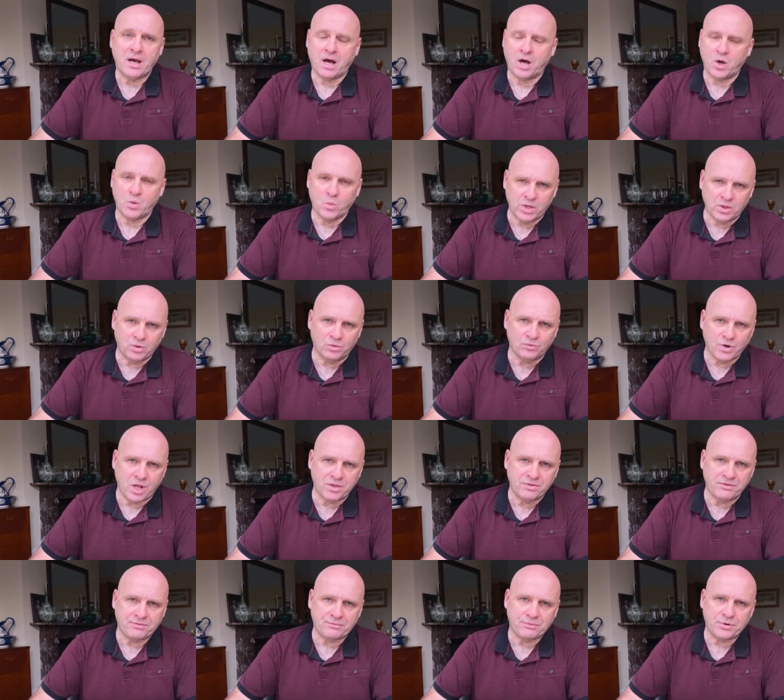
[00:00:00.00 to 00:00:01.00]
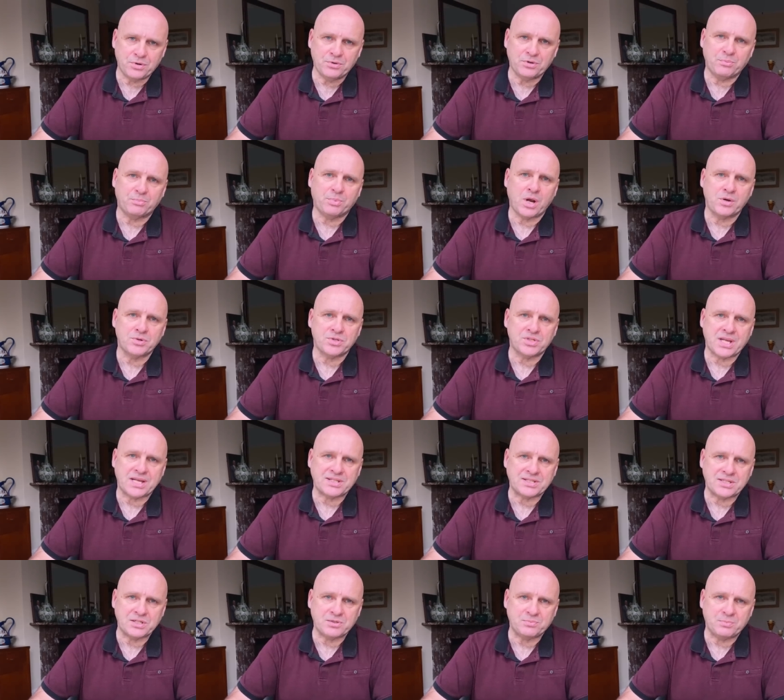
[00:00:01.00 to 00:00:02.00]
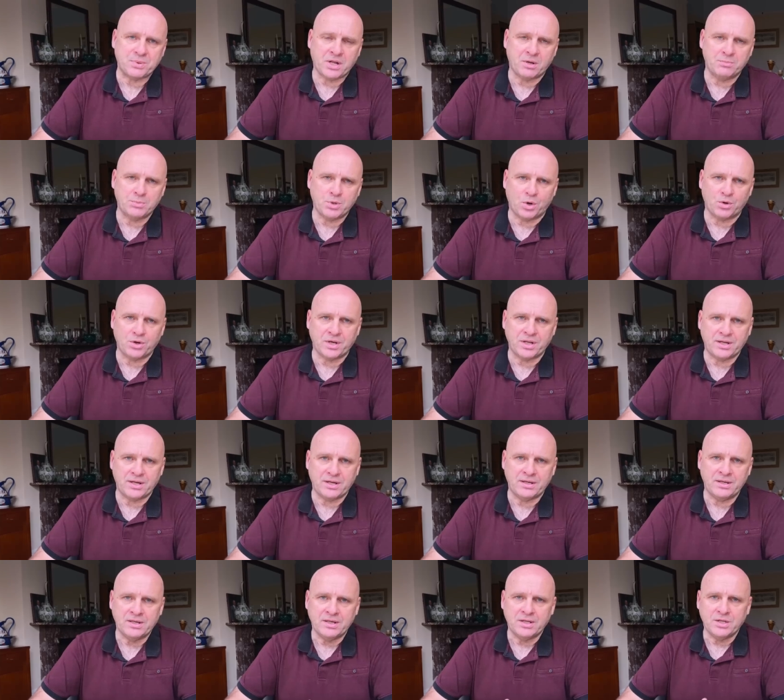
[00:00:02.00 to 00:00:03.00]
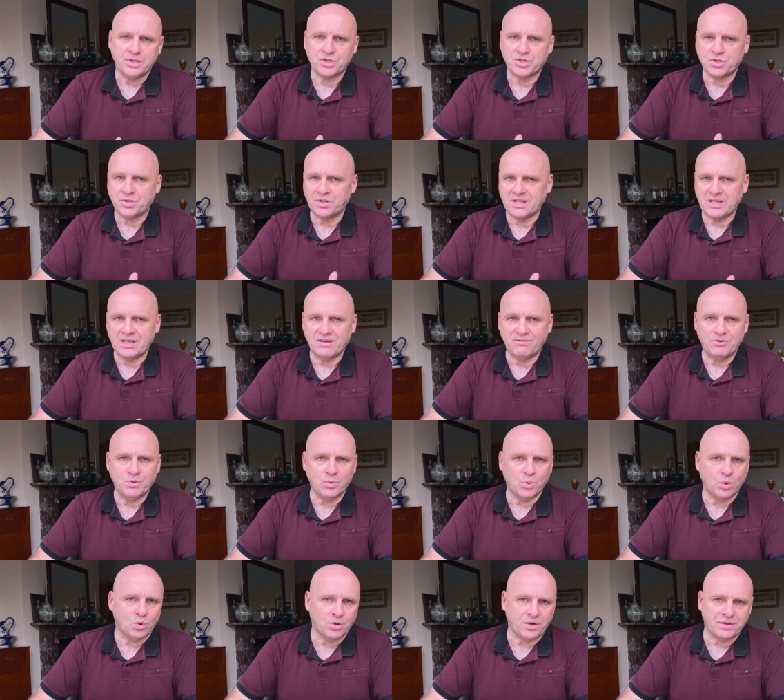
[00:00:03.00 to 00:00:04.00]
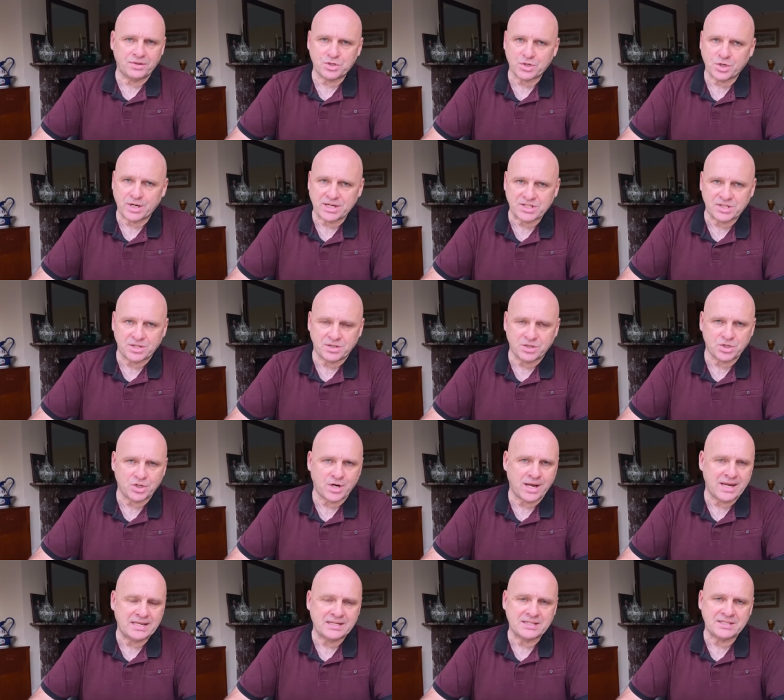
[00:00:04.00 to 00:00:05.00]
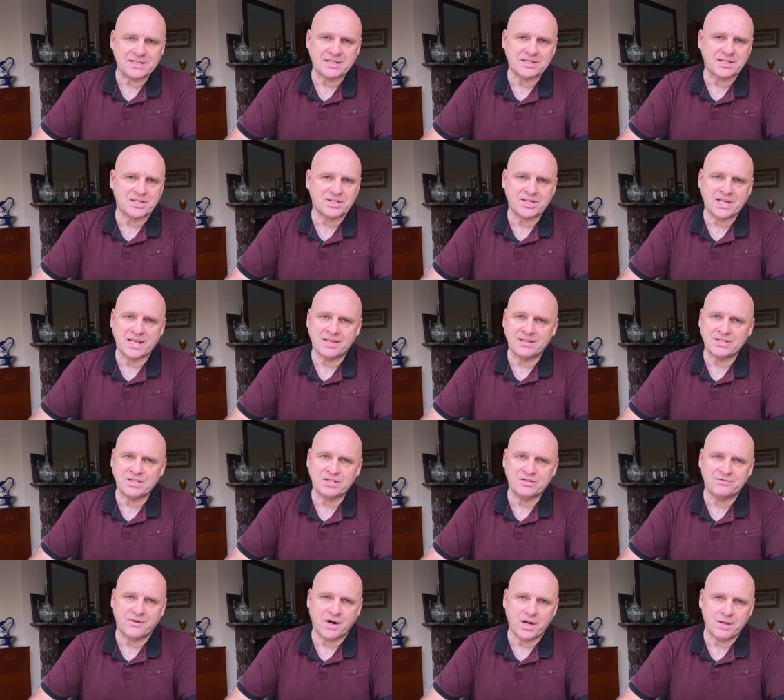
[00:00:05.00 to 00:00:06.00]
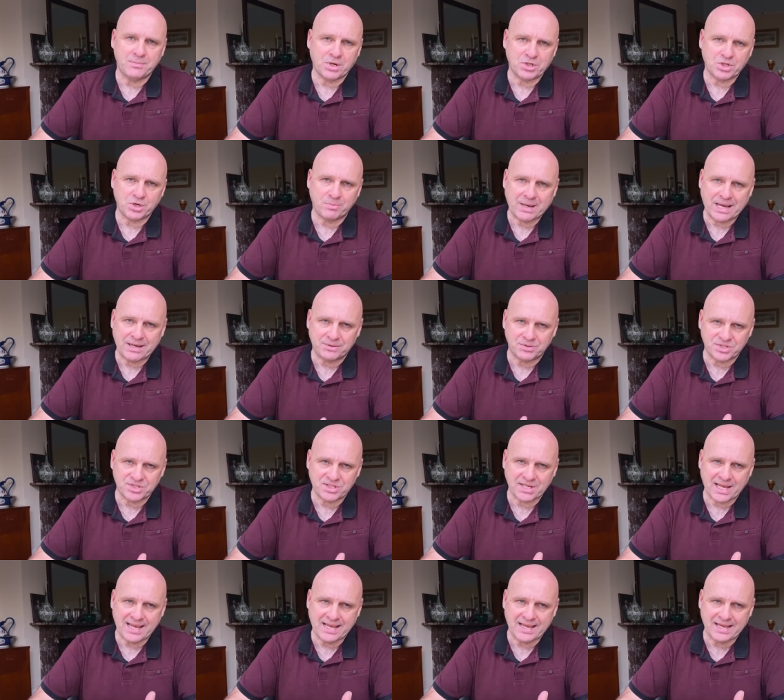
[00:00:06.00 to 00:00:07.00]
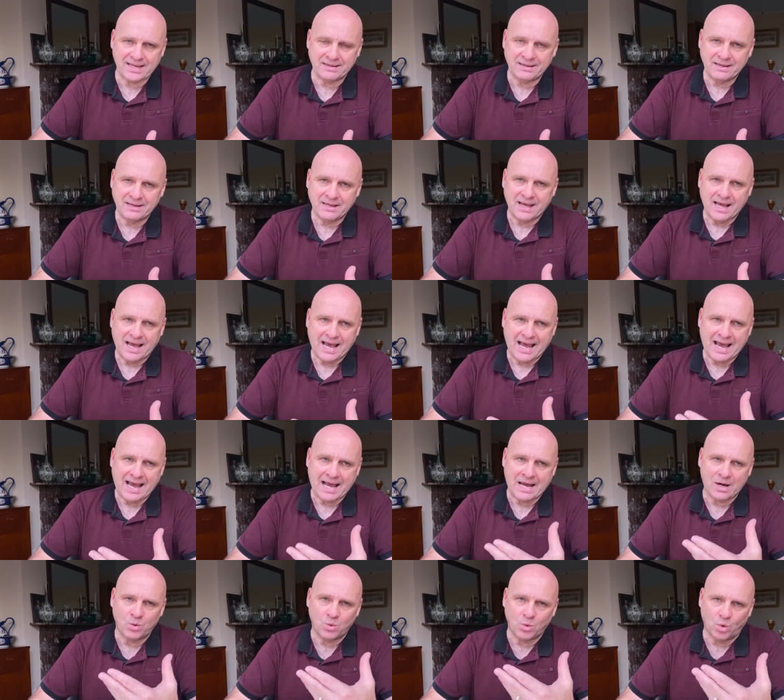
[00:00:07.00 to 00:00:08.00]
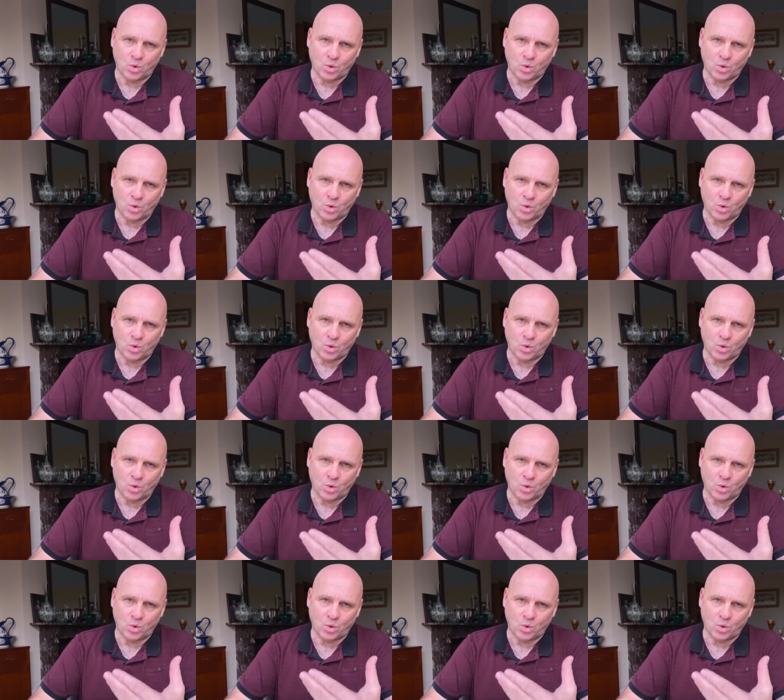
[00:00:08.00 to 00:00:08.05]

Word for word: I will run through the processes, but I'm not going to sort of give you all of the tricks of the trade because, as I say, this is very much about saying how